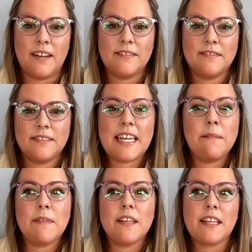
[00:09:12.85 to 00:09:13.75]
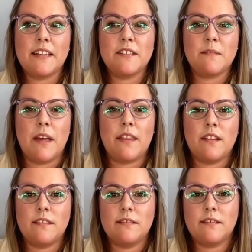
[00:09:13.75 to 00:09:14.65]
No, keep the KISS
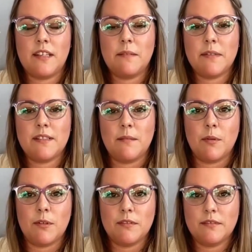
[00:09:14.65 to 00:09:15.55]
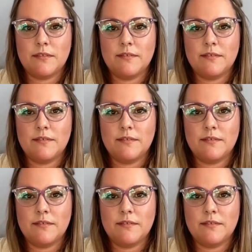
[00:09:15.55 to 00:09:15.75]
method. Keep it simple.